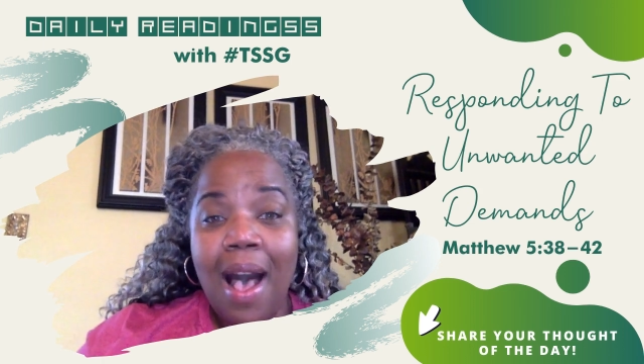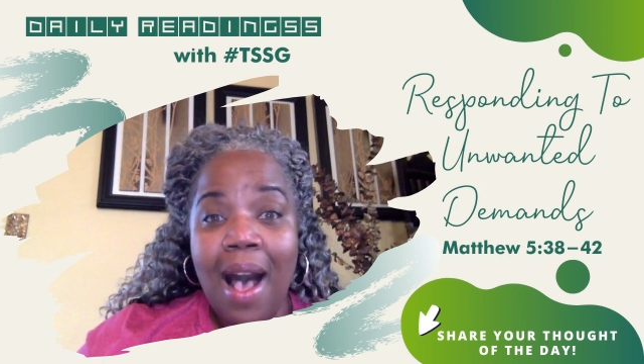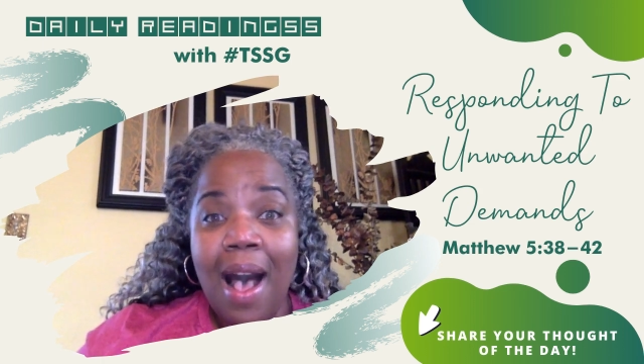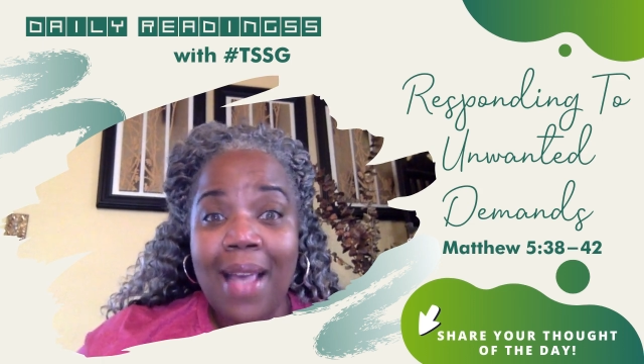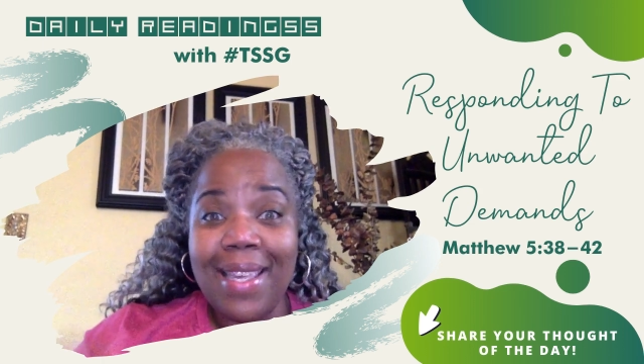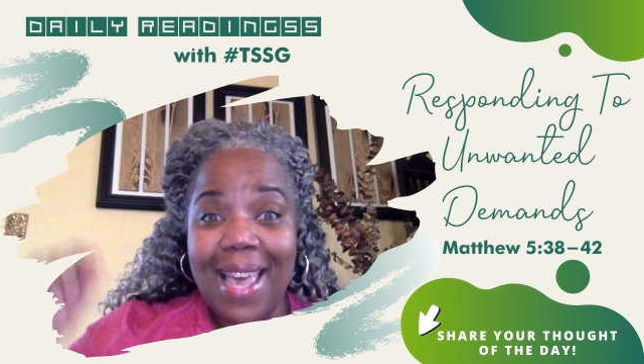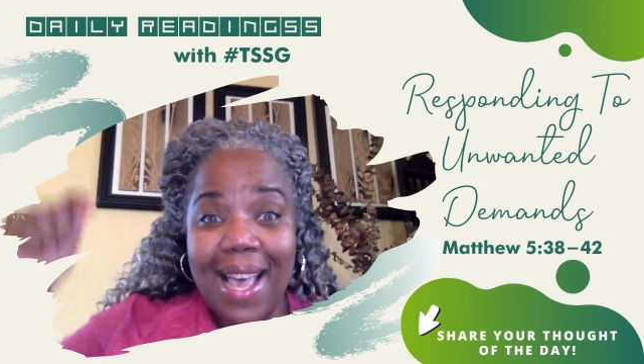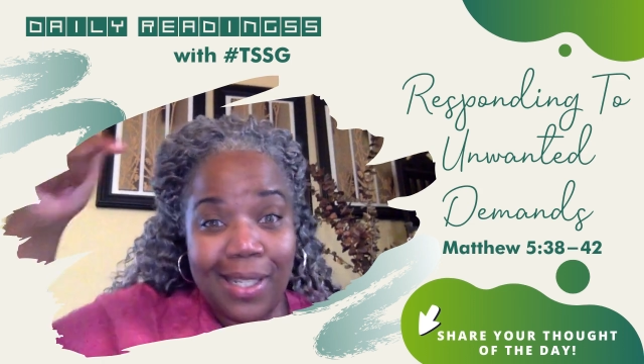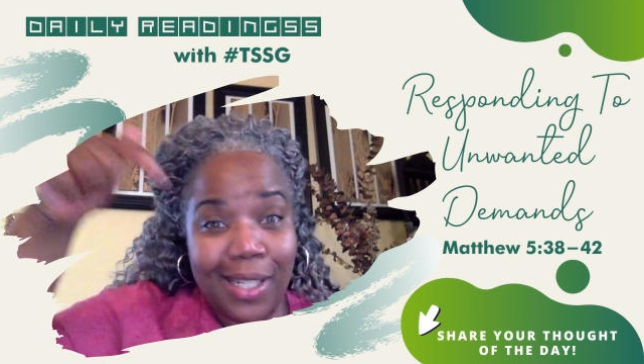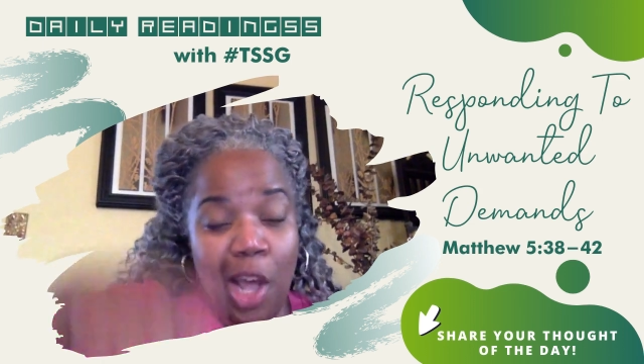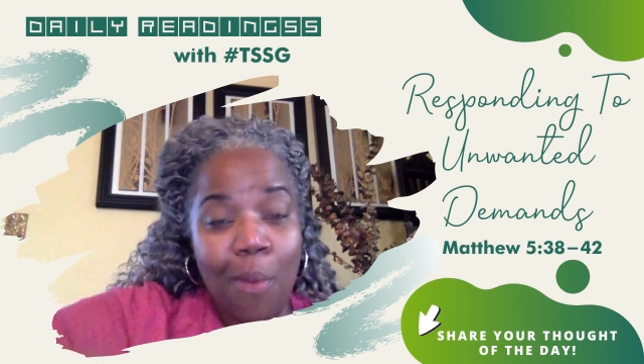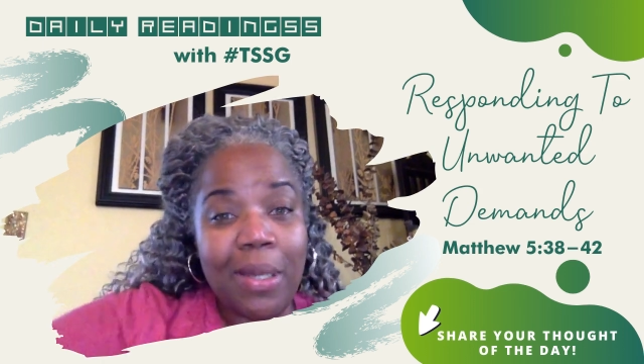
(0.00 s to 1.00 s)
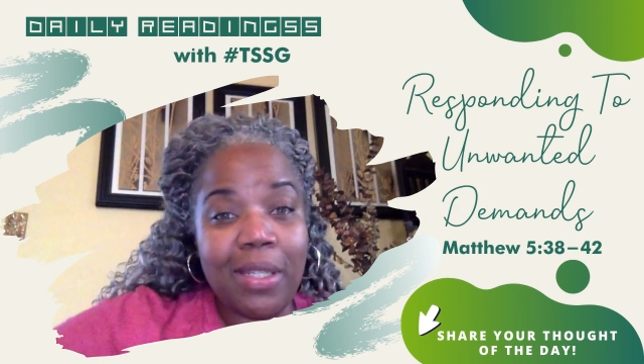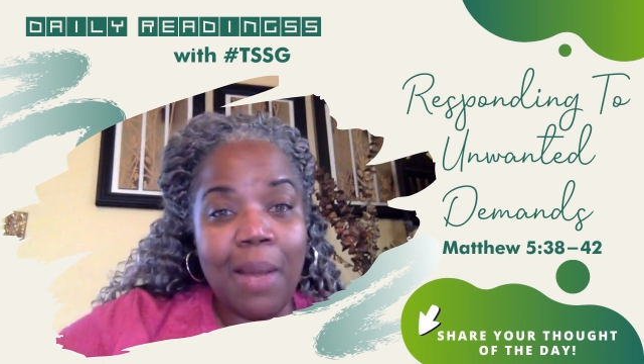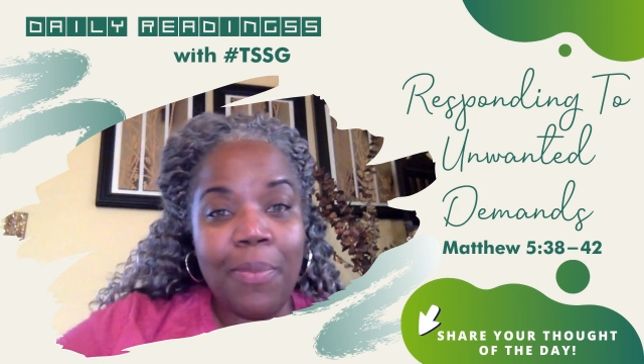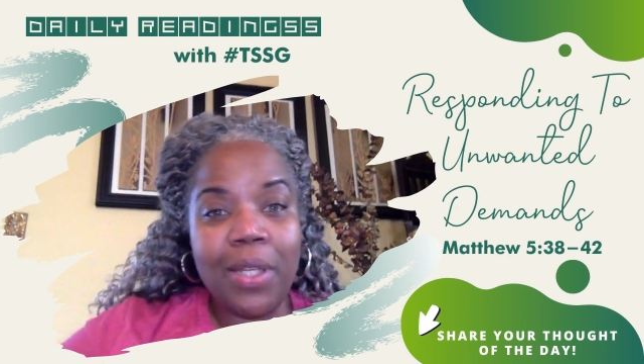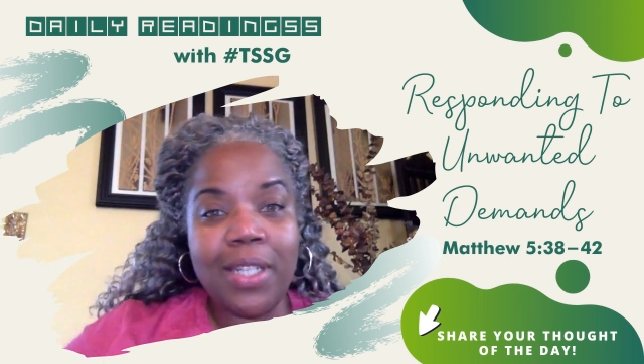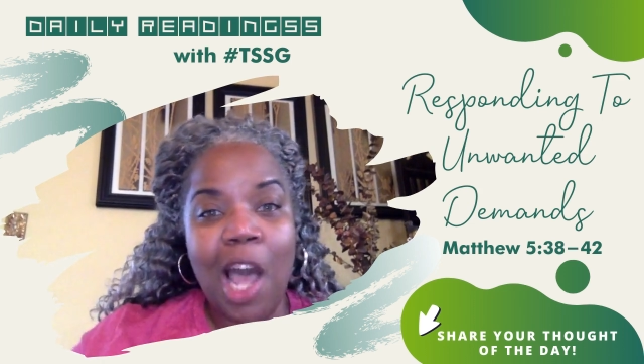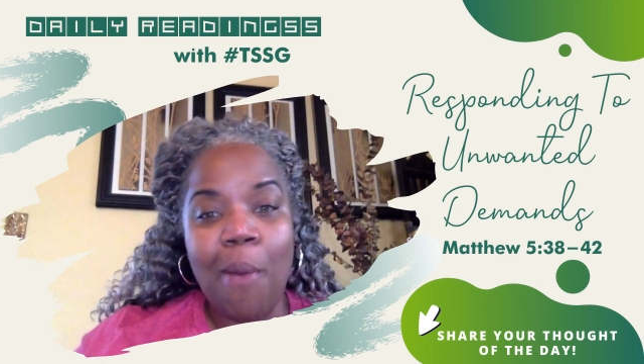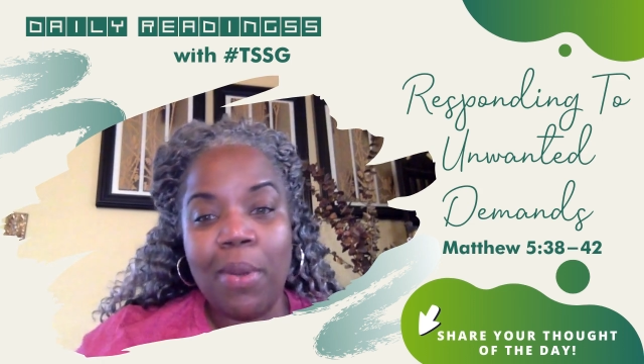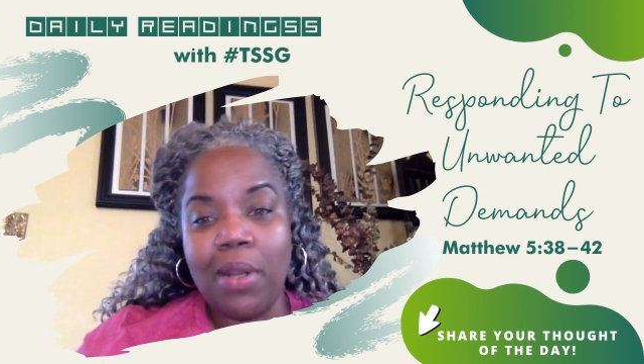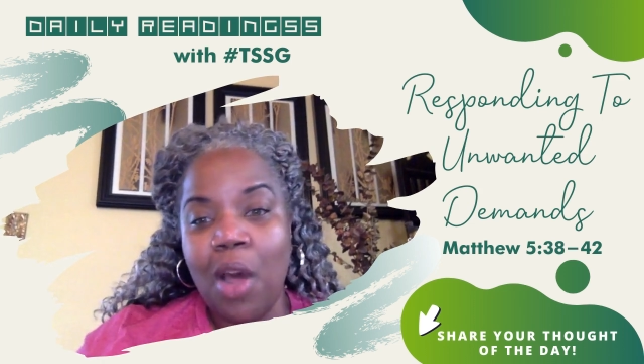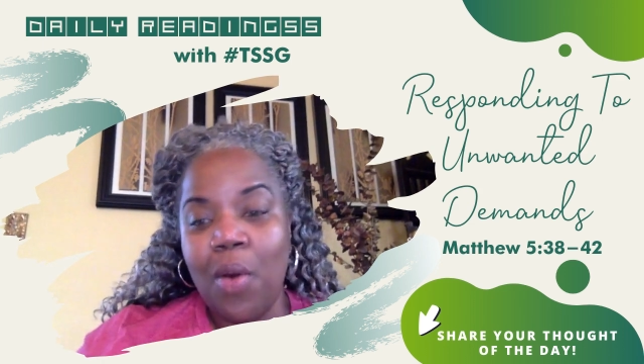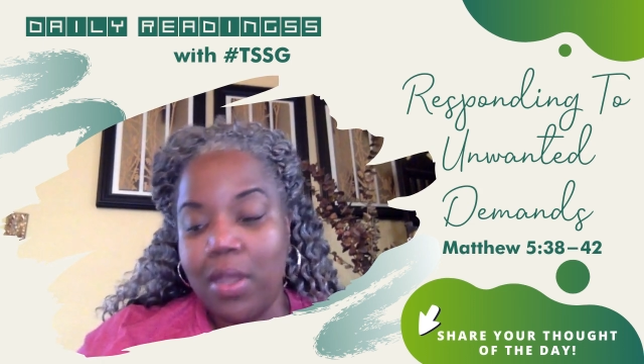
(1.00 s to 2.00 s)
Yes, tell me something down
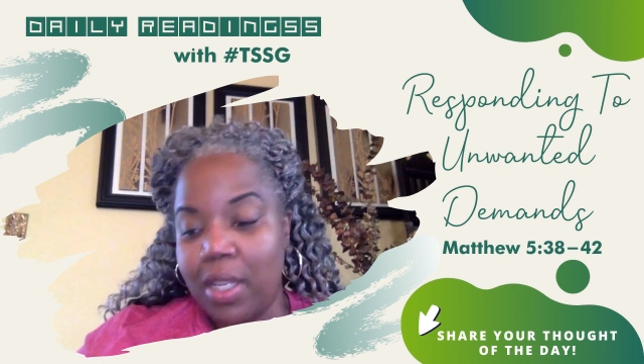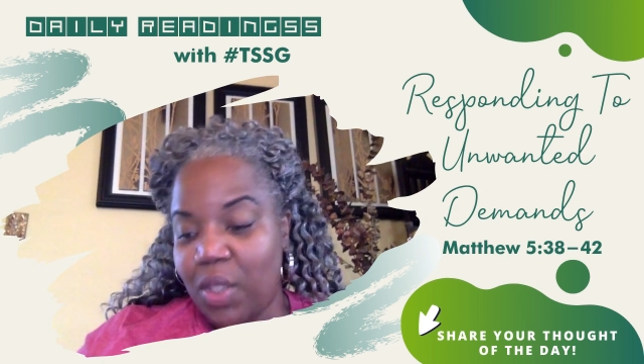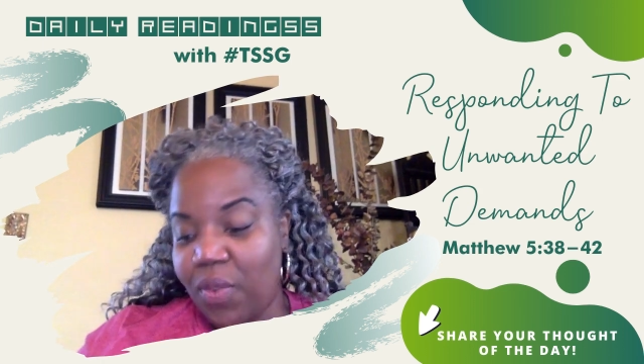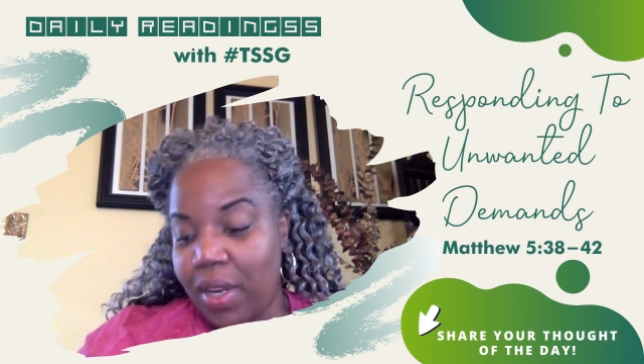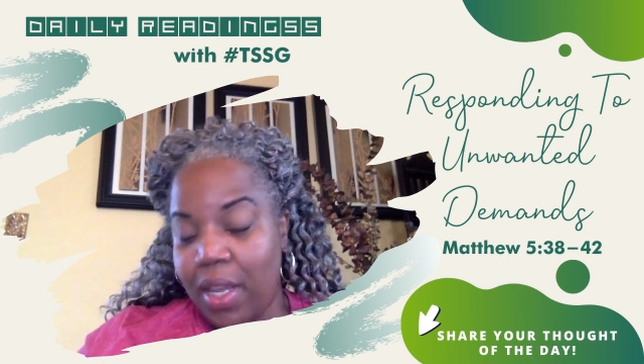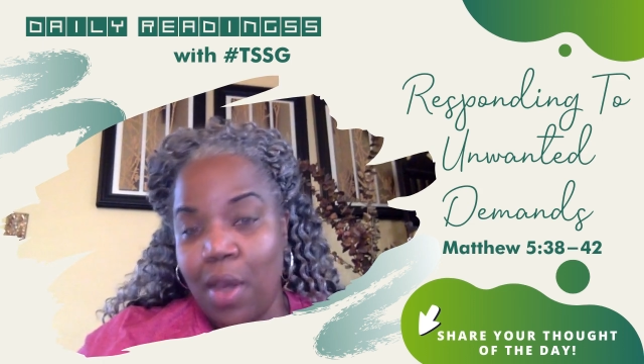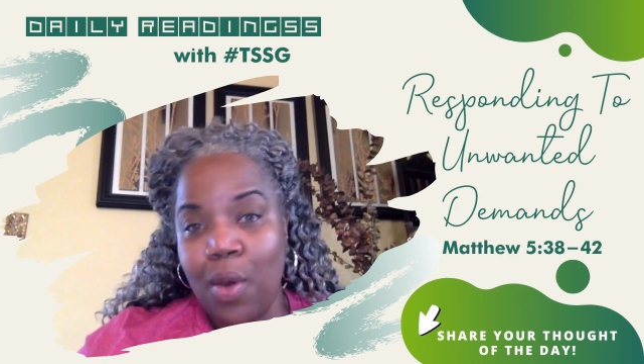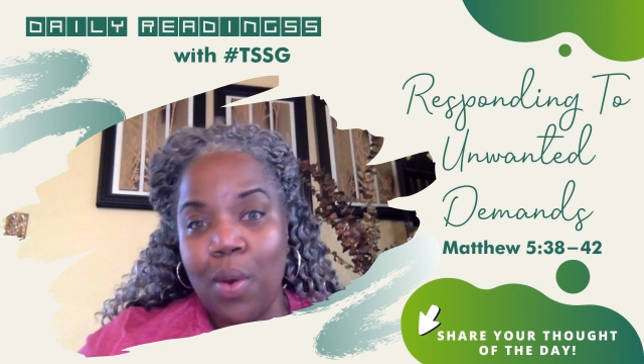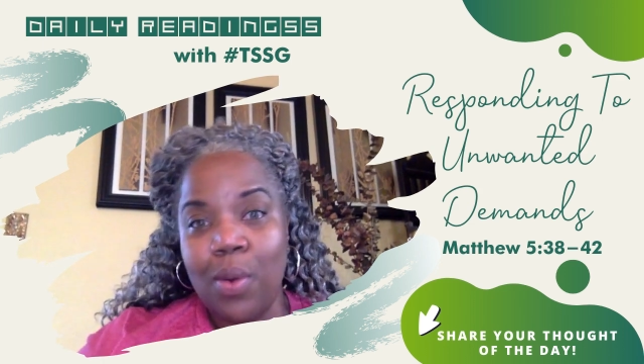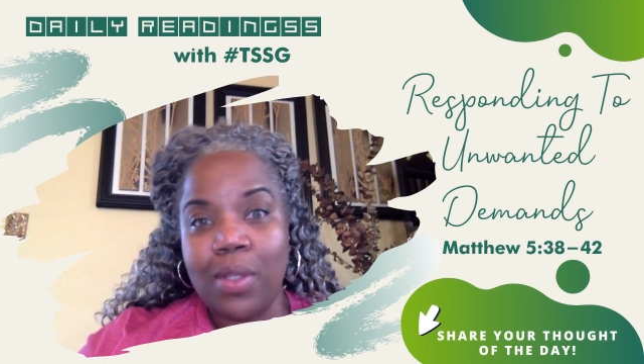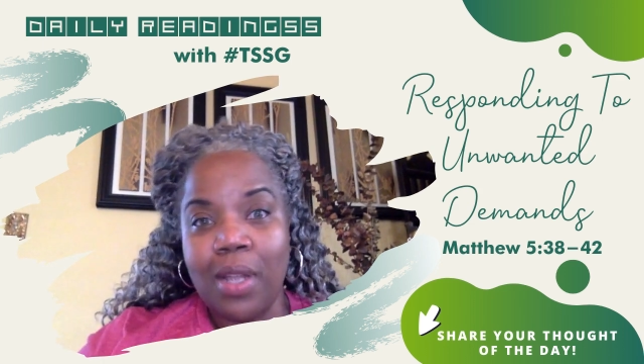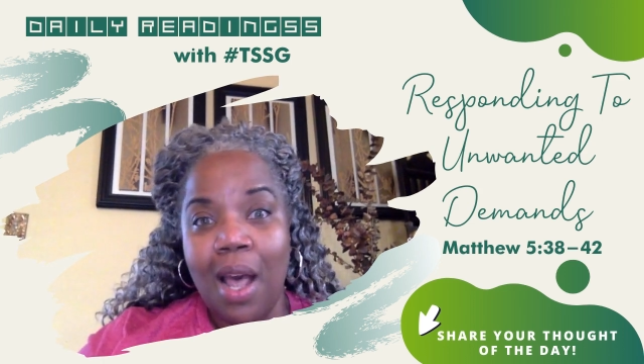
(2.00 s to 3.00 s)
below in these videos.